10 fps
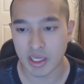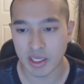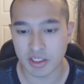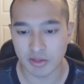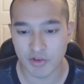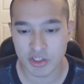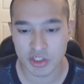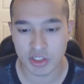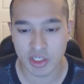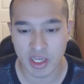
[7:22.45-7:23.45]
And
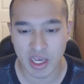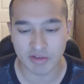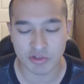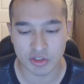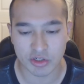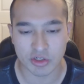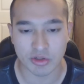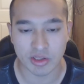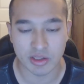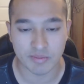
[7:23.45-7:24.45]
eventually,
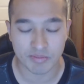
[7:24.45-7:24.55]
after